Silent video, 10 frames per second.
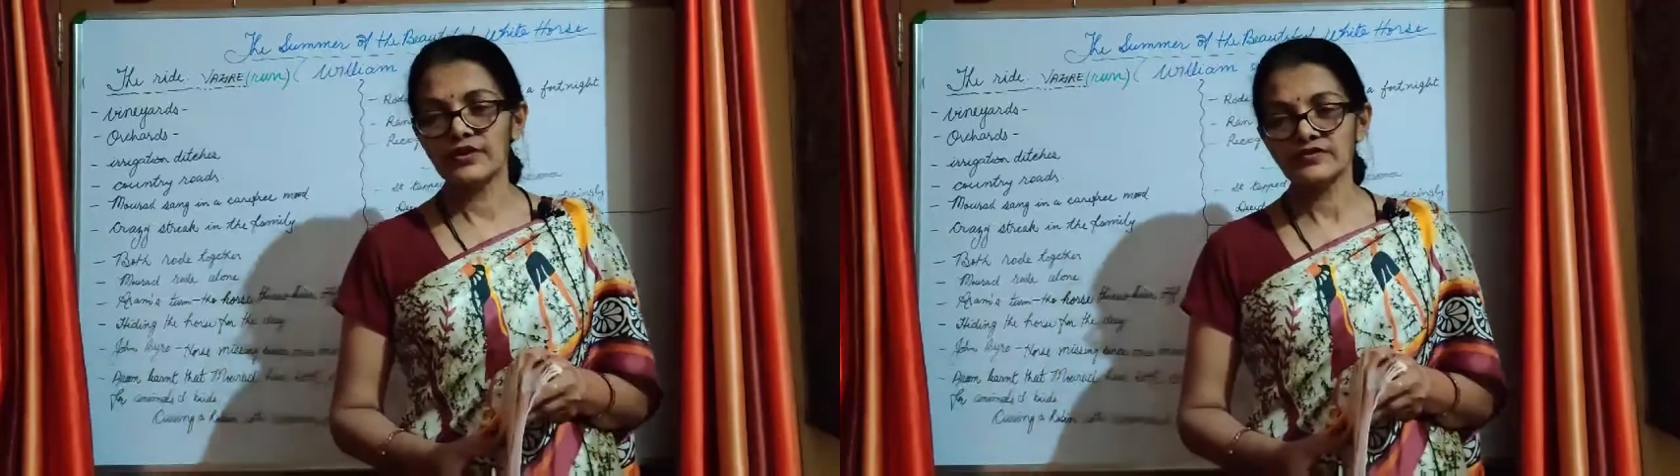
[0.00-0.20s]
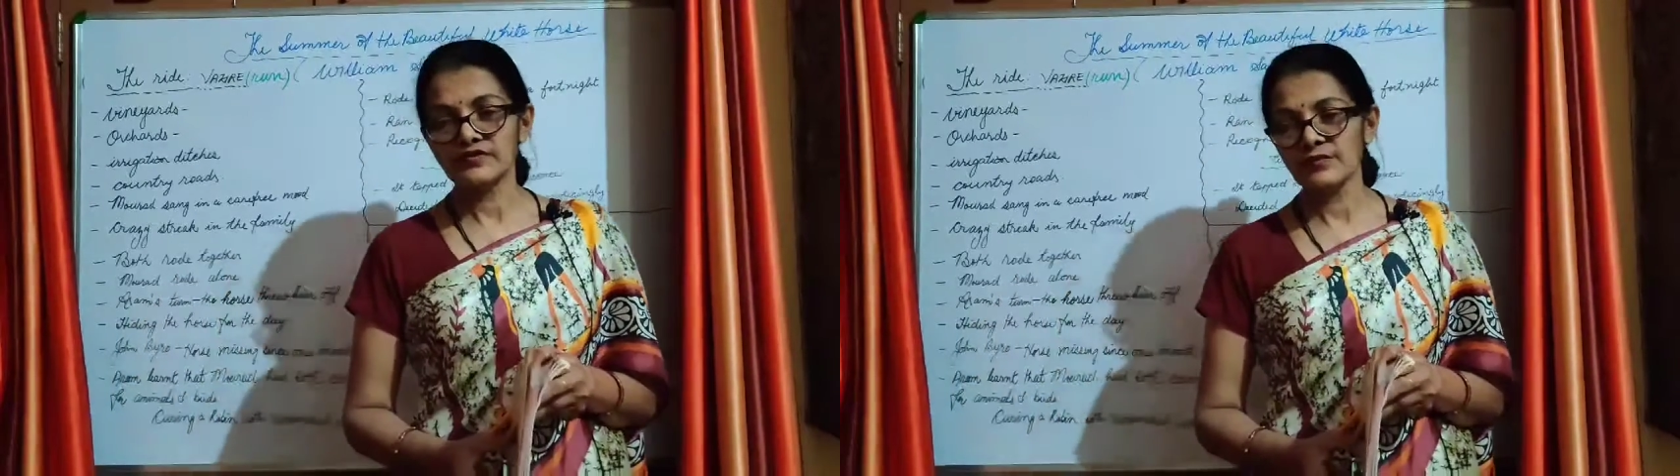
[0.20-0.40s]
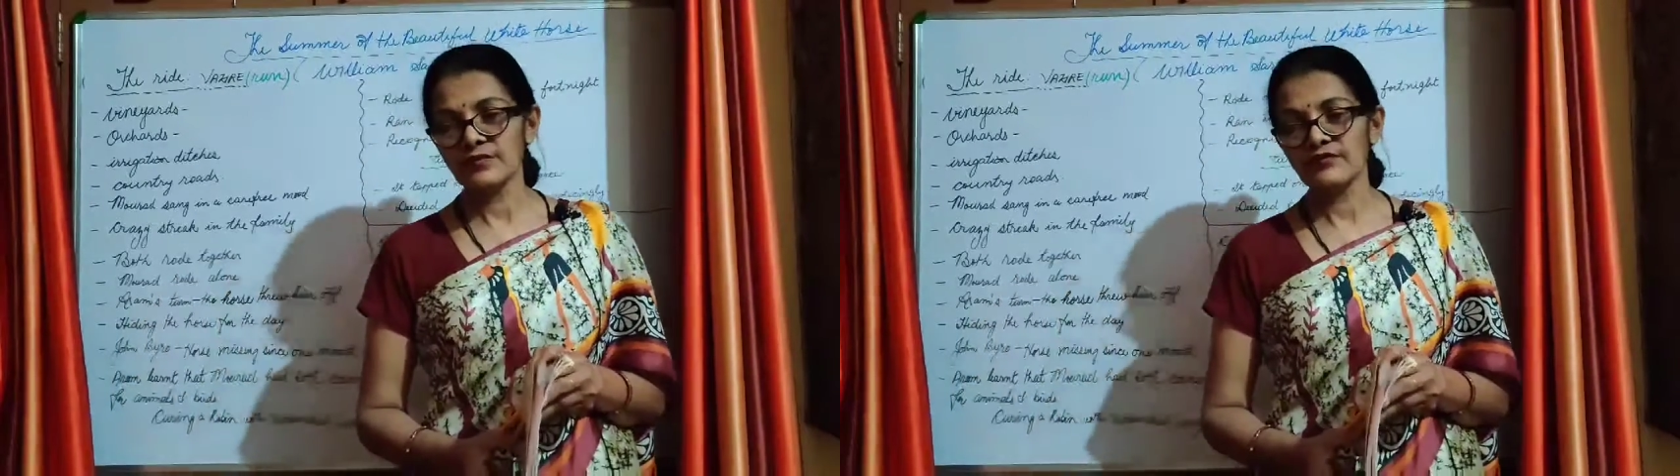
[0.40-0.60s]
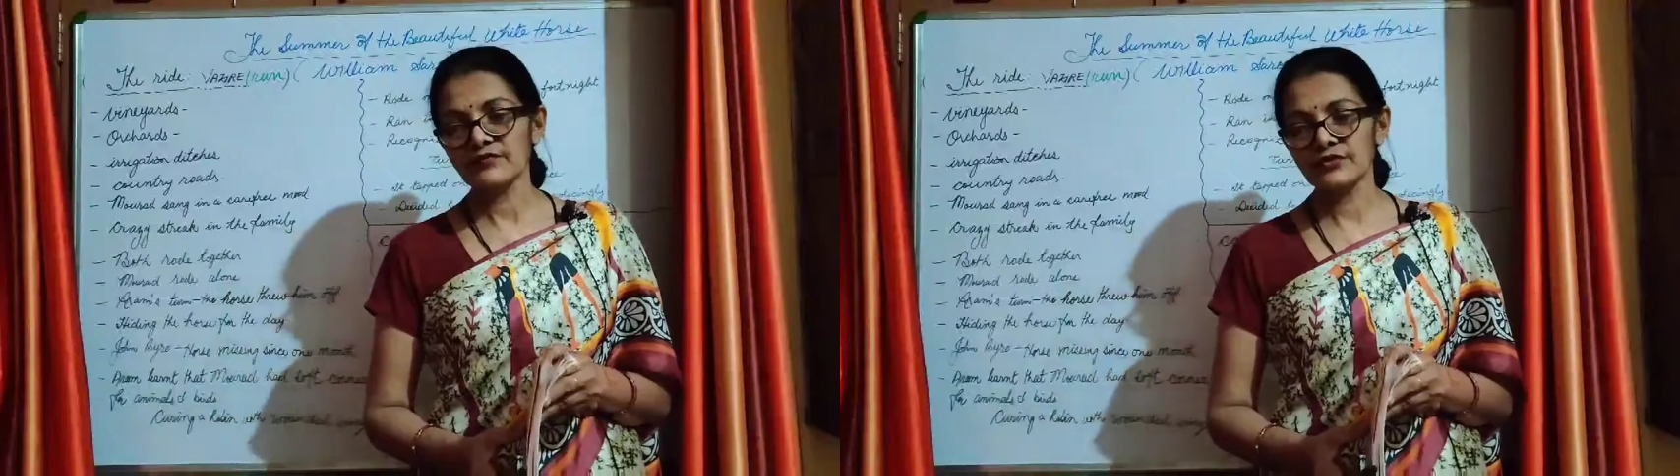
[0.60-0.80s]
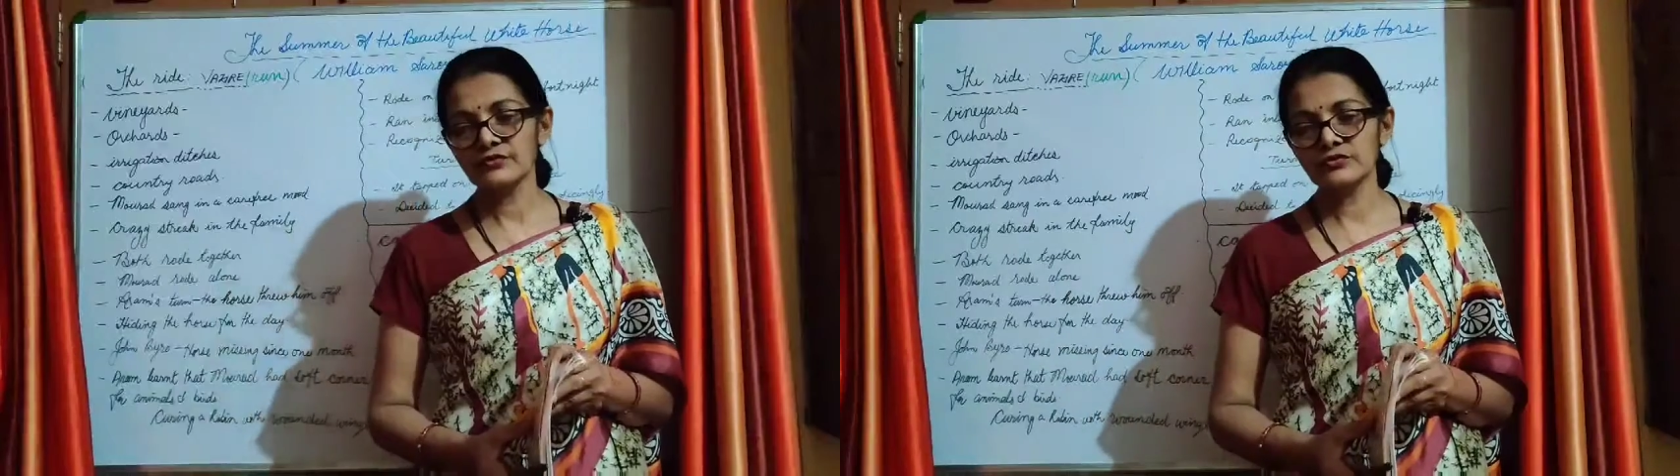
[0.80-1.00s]
So that
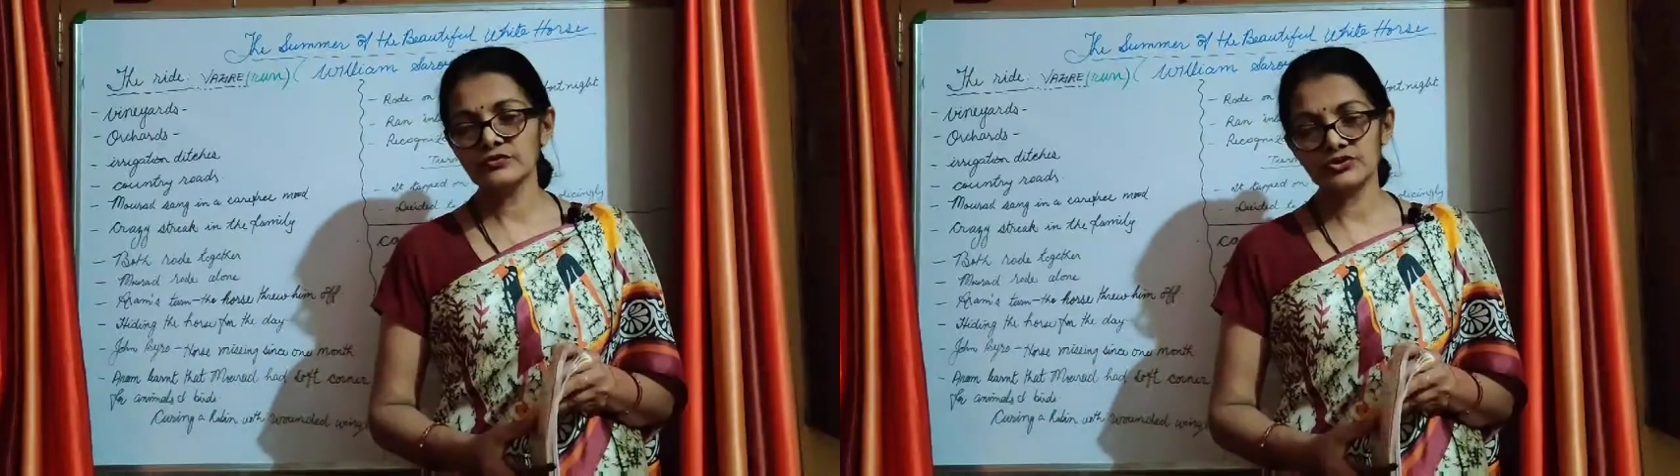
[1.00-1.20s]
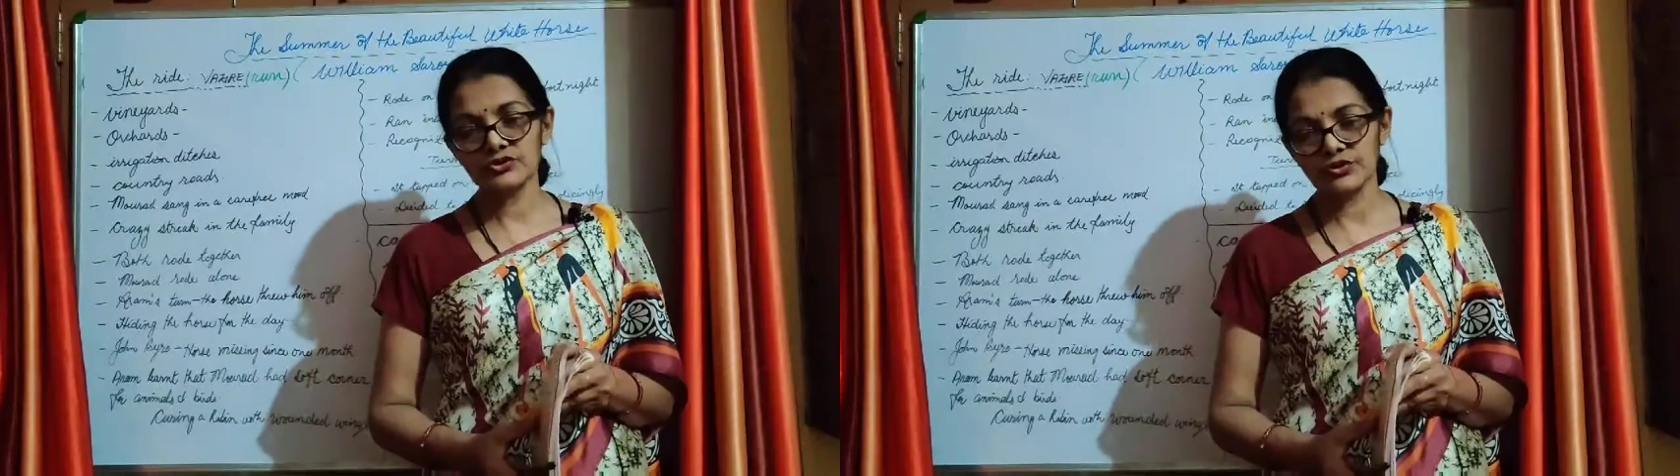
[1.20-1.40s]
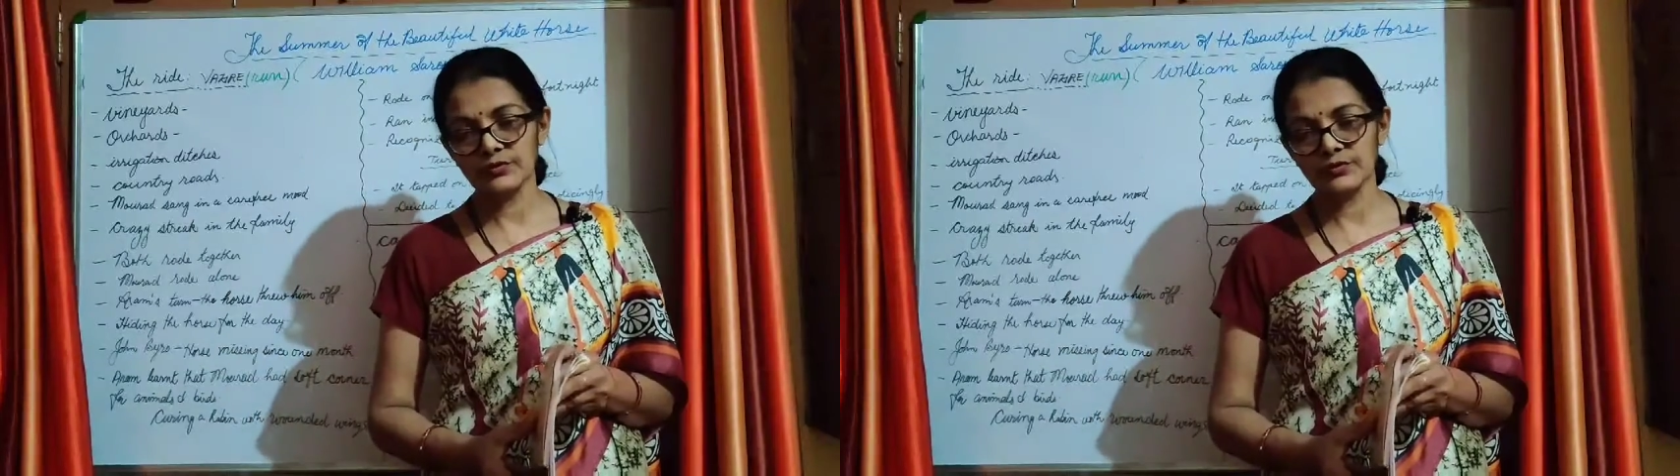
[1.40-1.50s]
same afternoon,